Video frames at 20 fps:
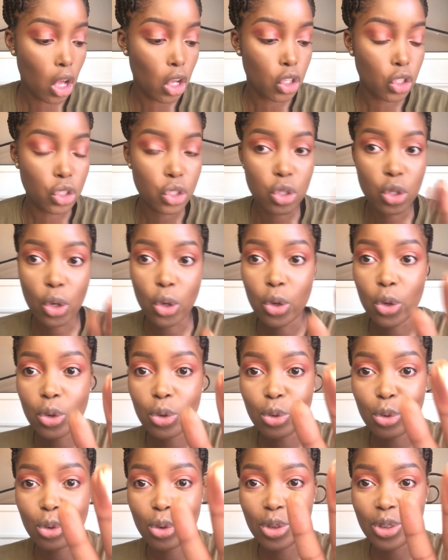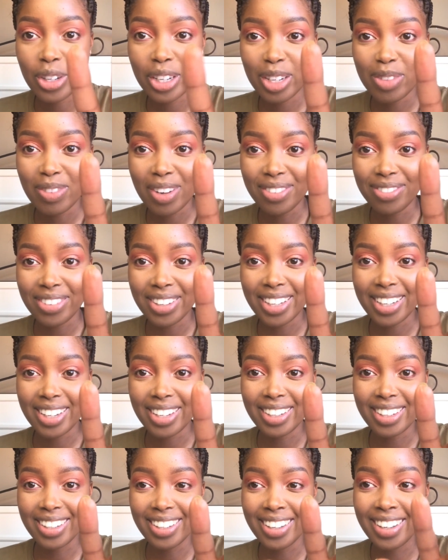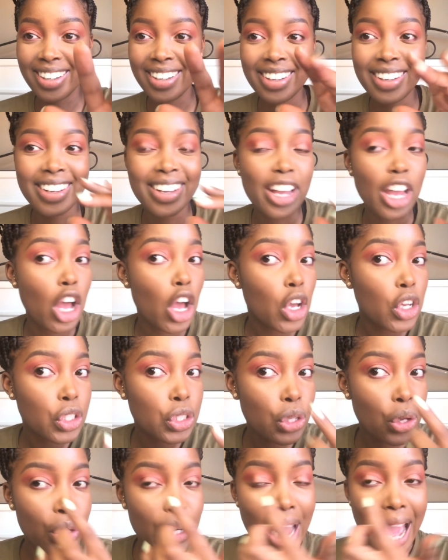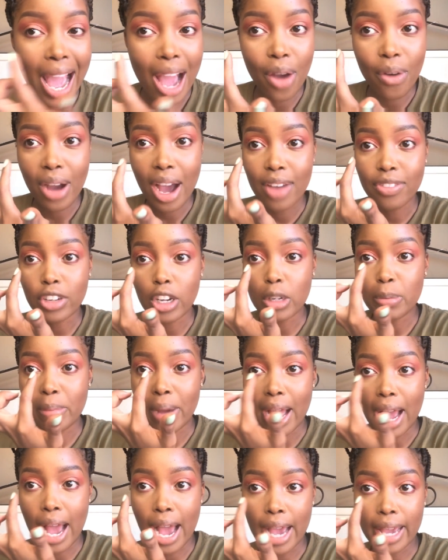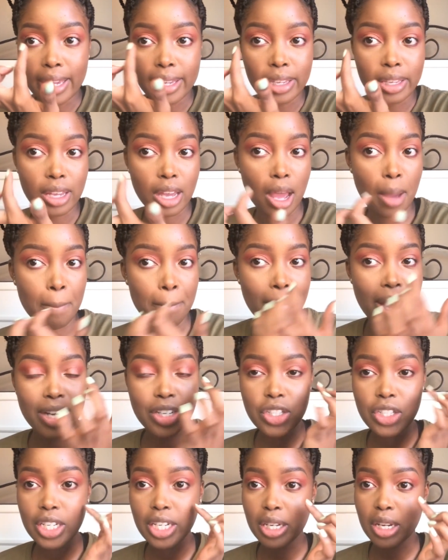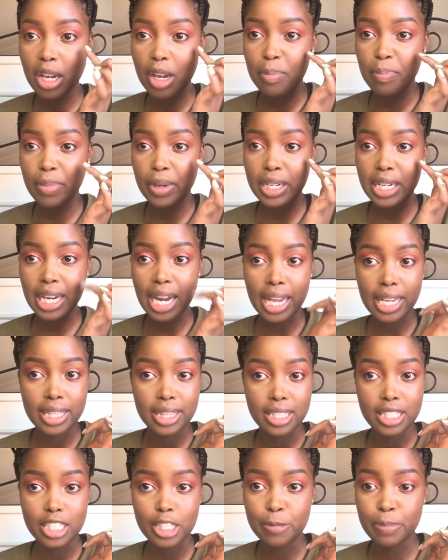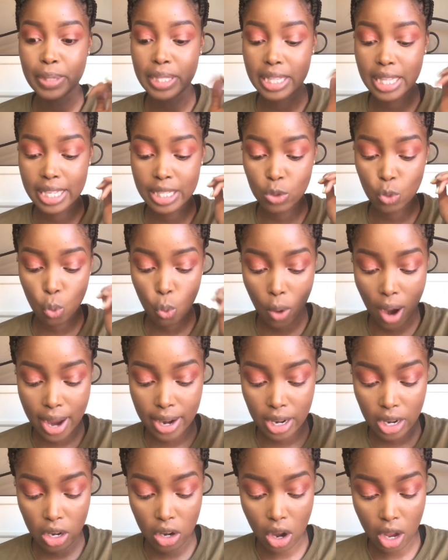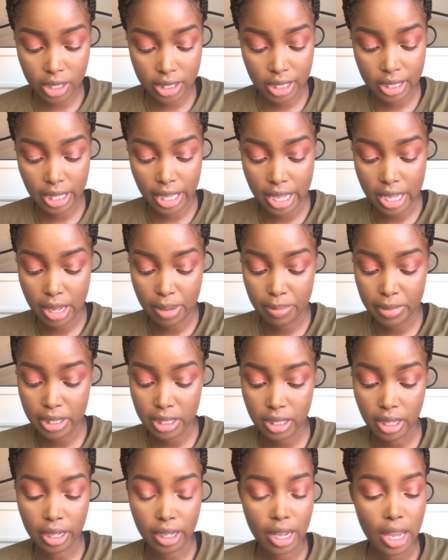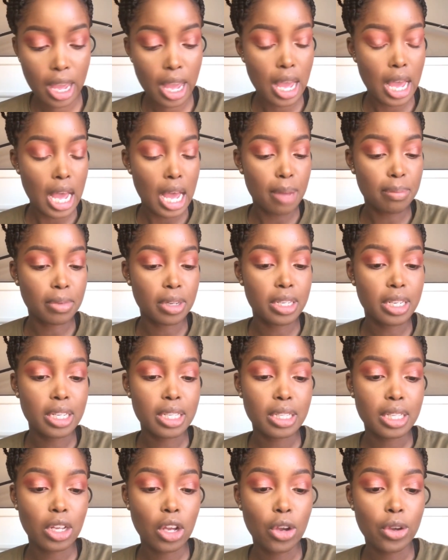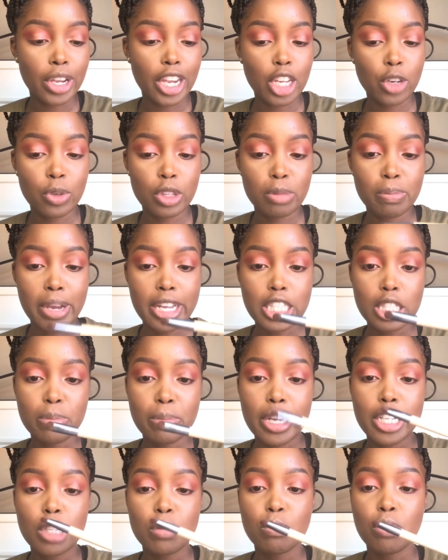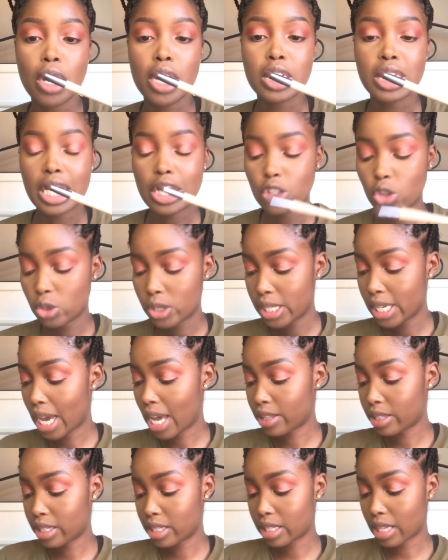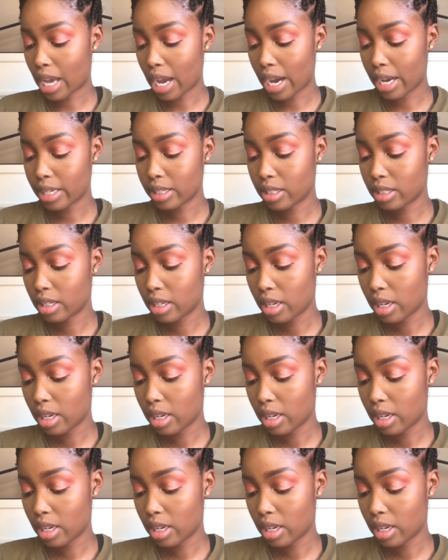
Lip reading: So look at my finger. So now I've got my eye here matching a bit like this, but there's one last thing missing. I'm gonna go in with my smudge brush and use the other side,